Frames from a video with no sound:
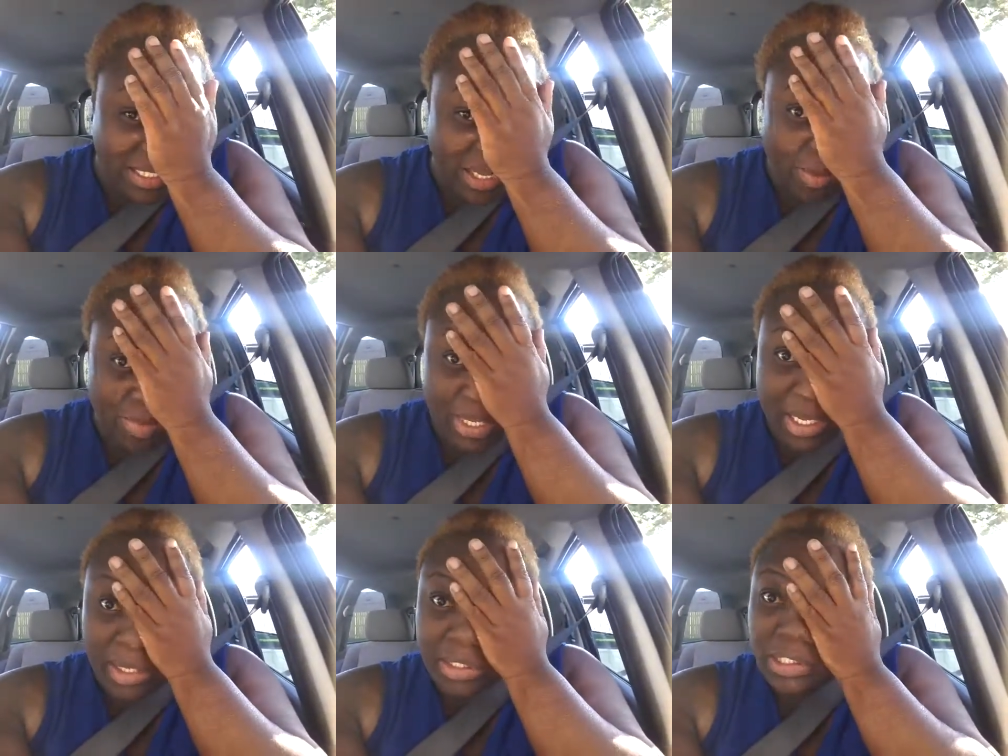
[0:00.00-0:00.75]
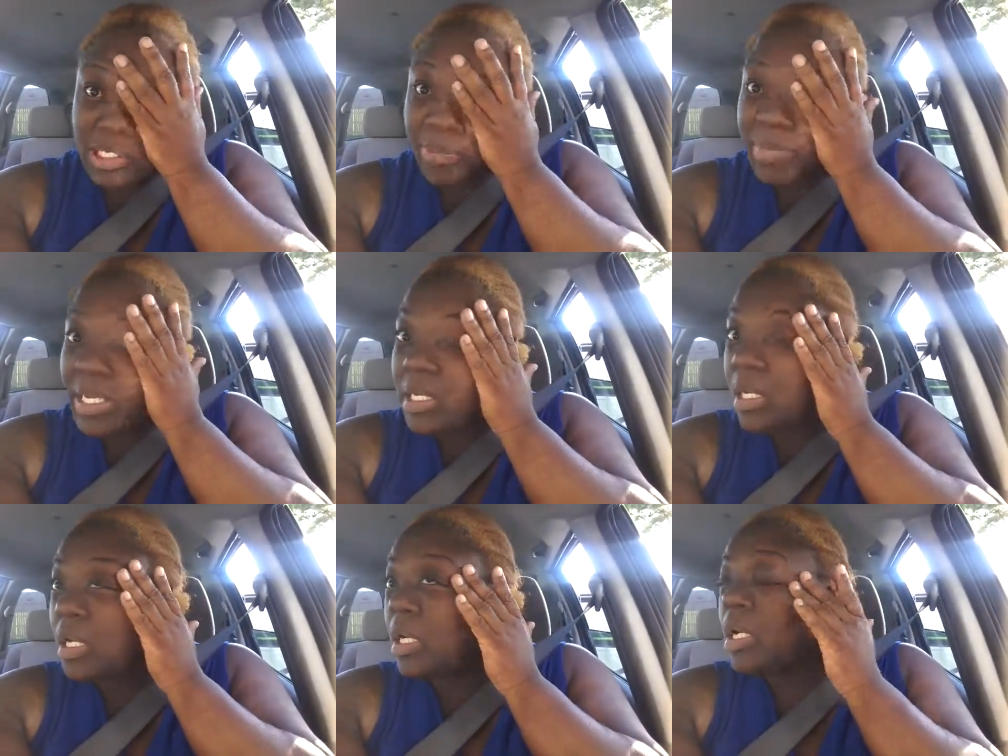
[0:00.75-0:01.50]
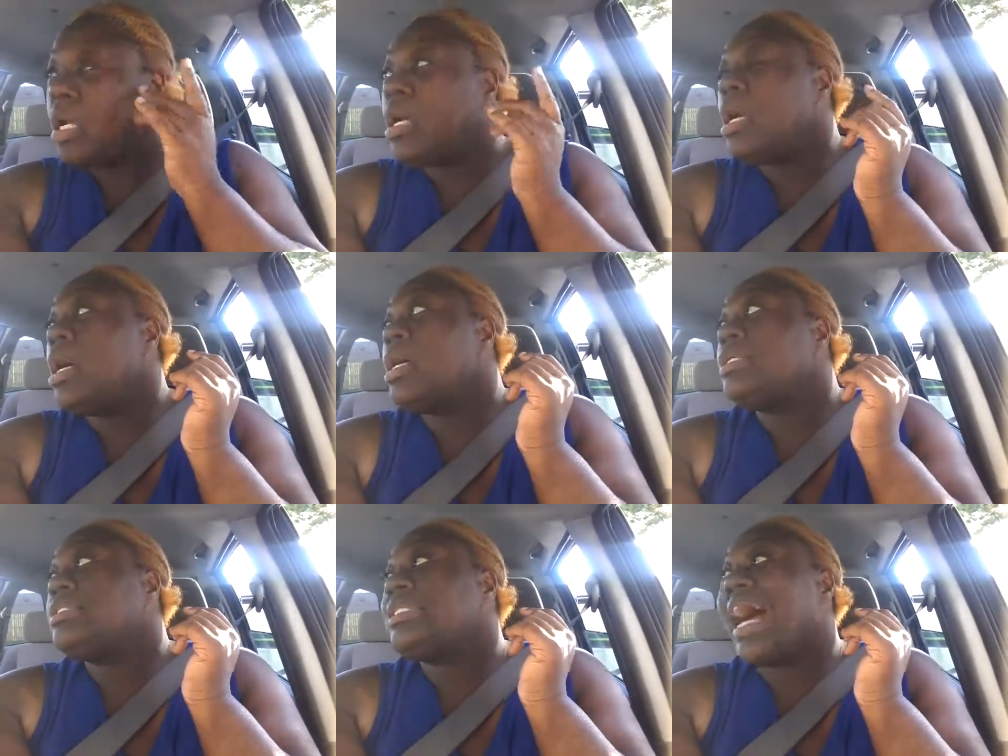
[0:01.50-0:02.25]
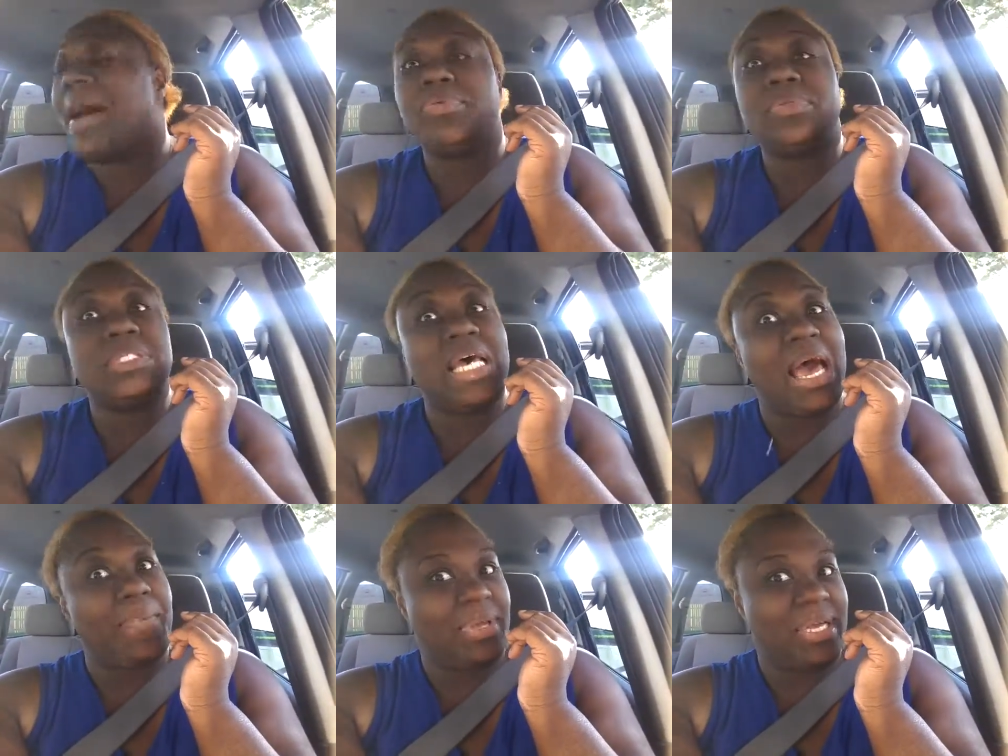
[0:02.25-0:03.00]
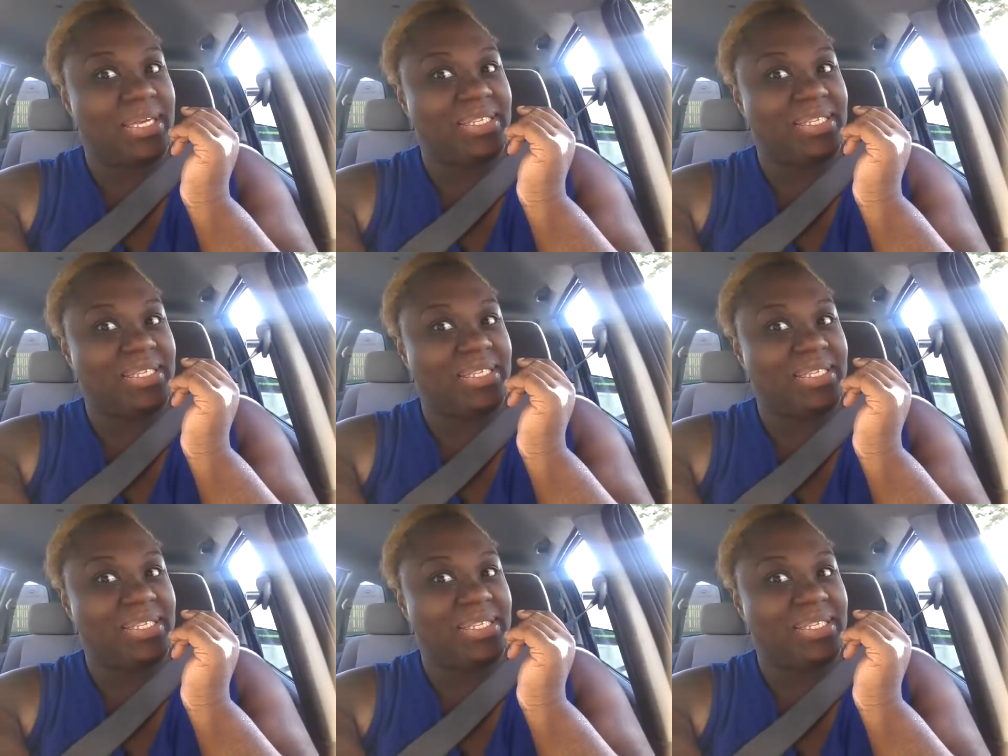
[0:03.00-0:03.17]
gonna be a Tameka top topics.